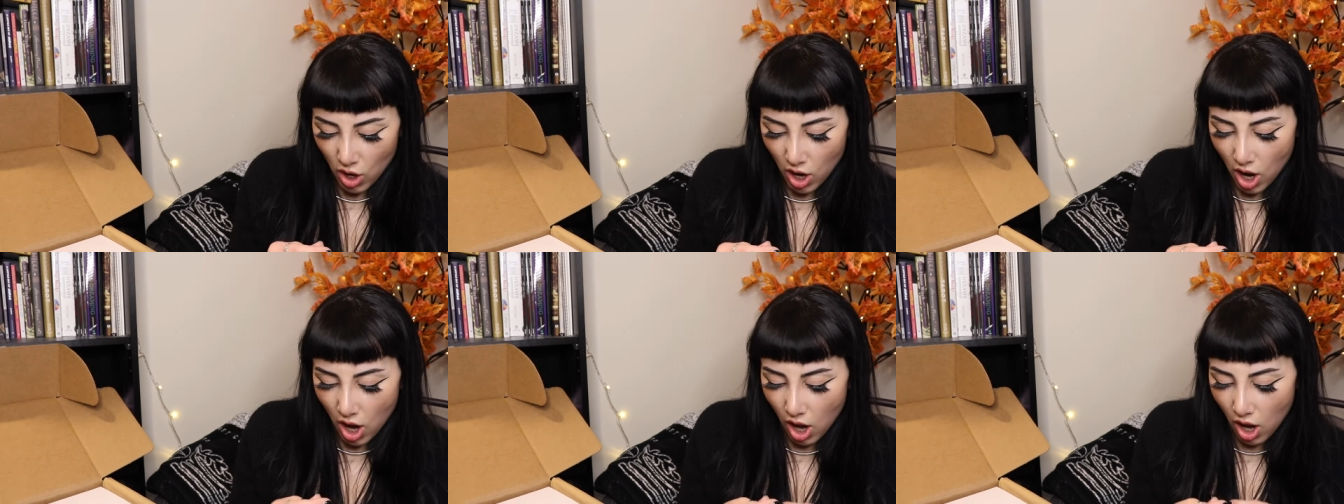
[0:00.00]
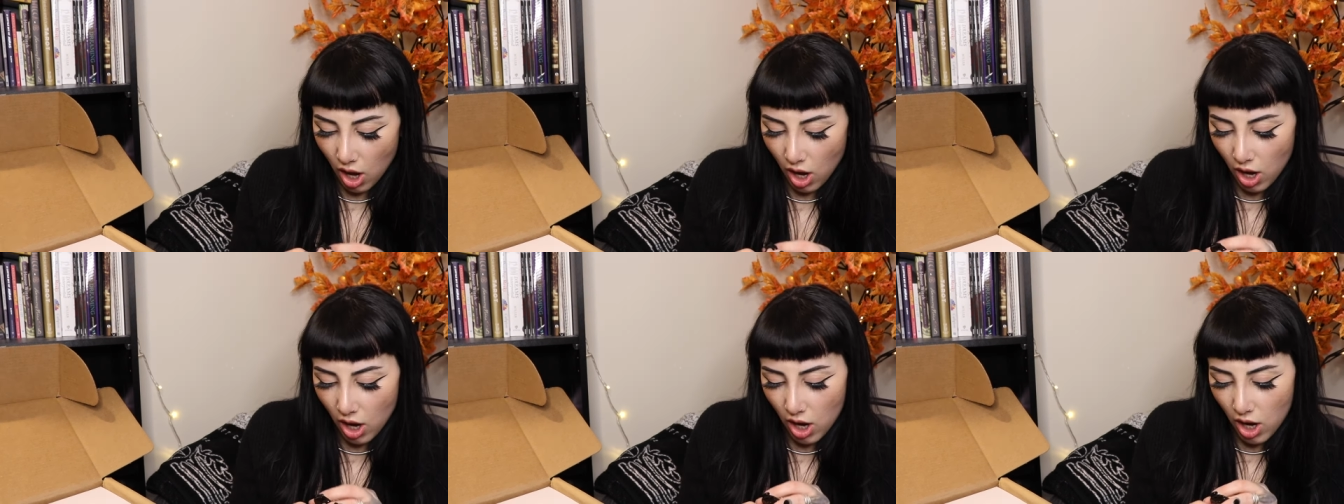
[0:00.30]

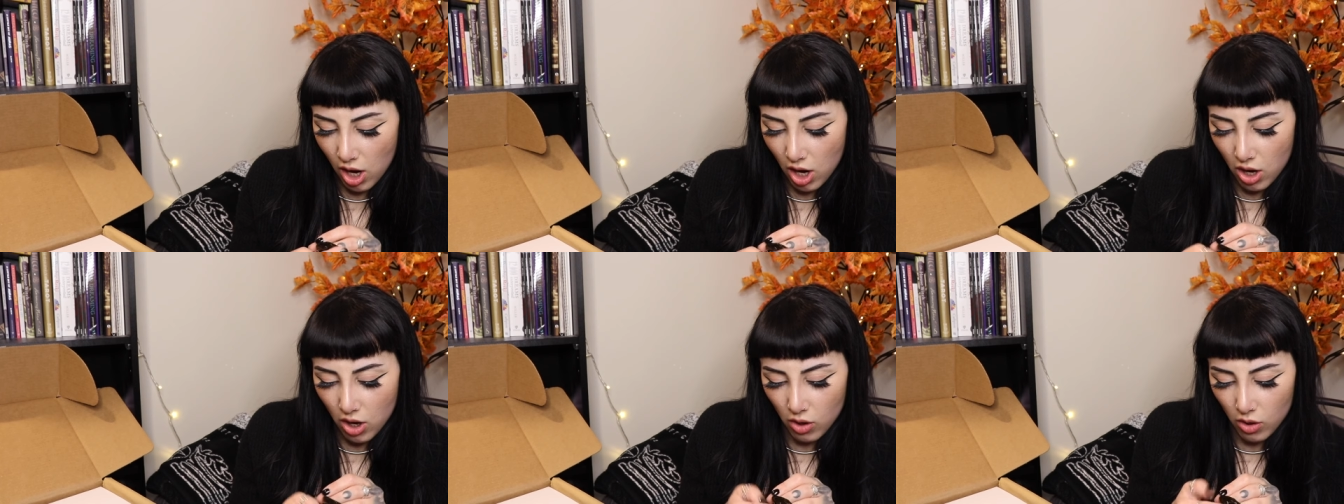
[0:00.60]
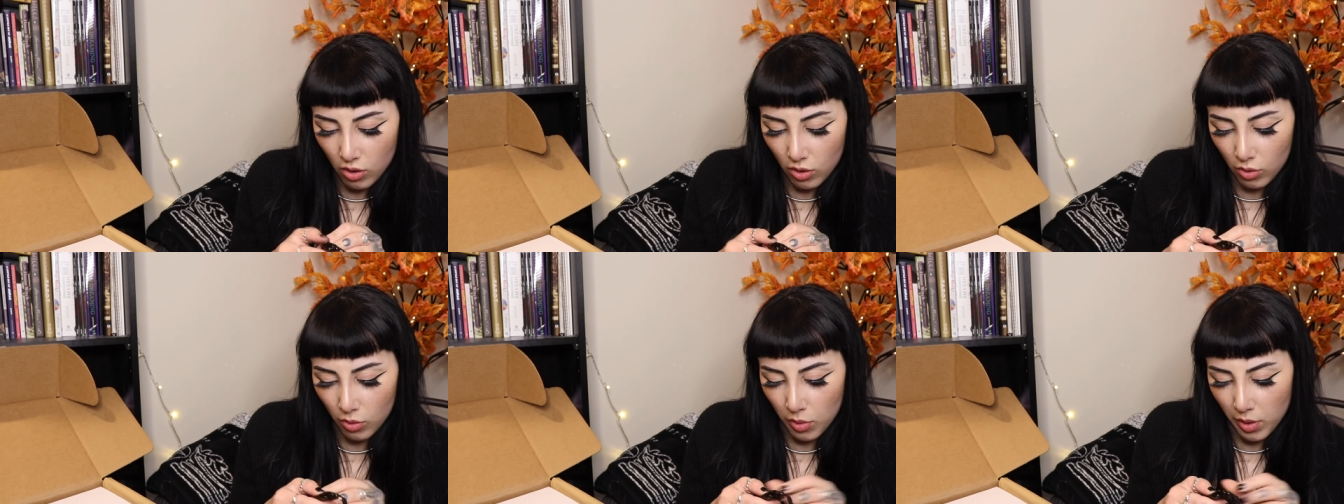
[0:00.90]

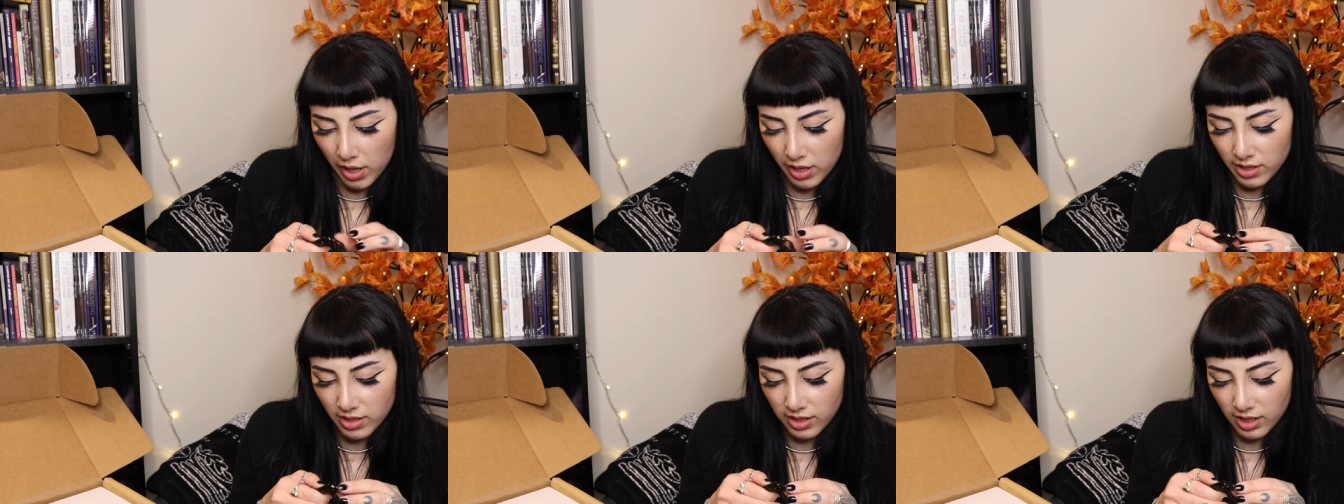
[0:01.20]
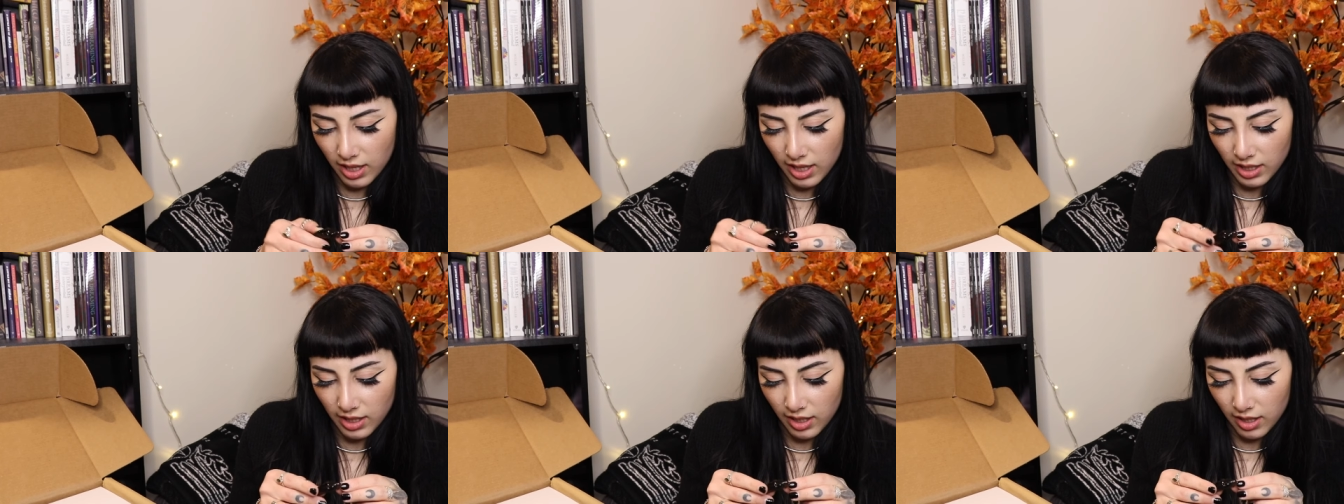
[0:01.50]
Oh, it's
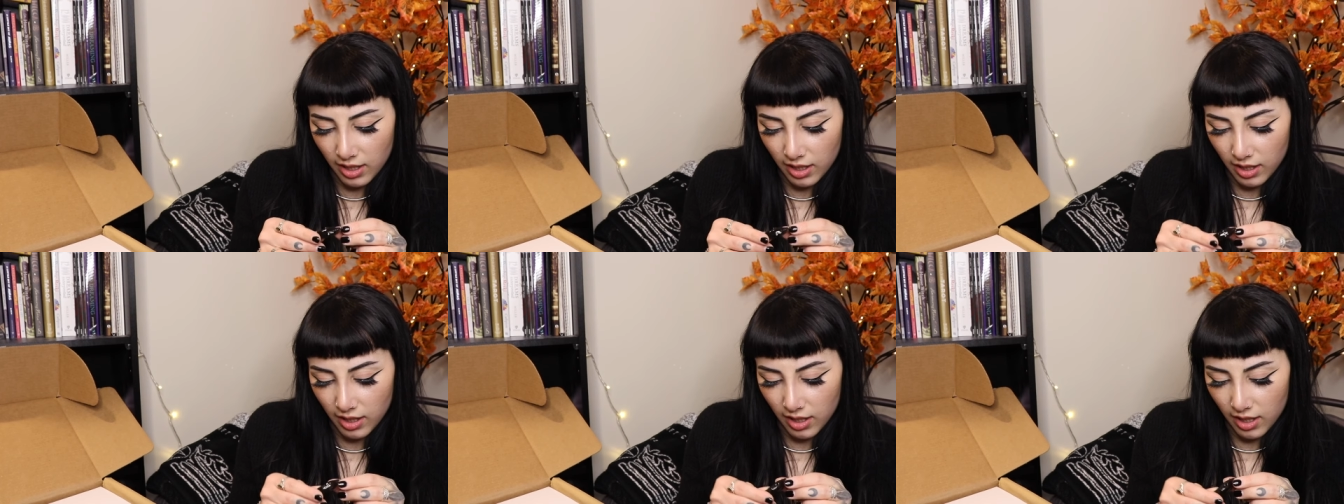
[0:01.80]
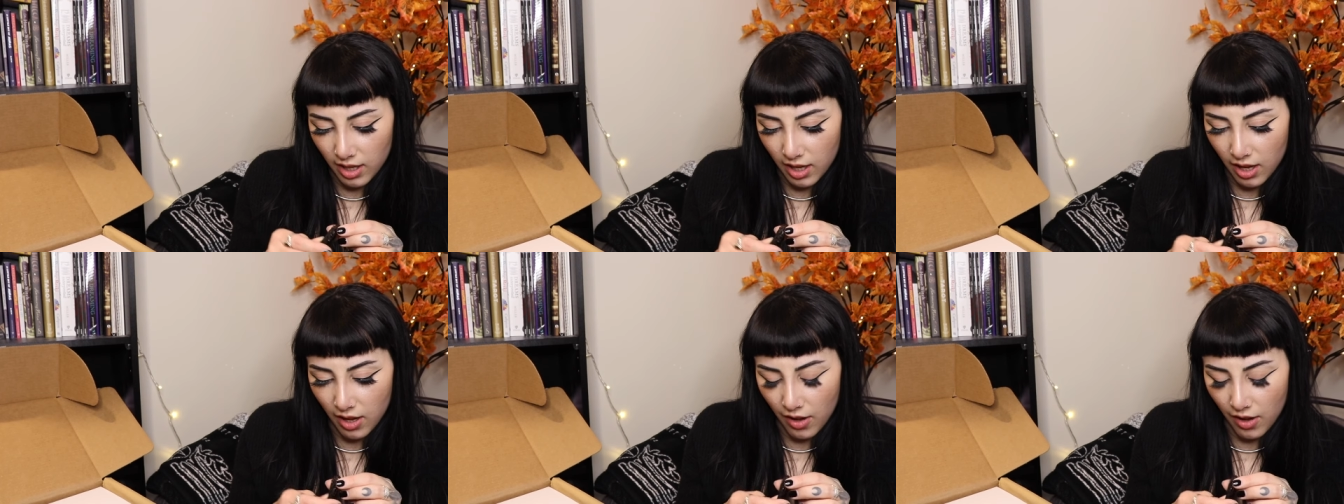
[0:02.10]
like a,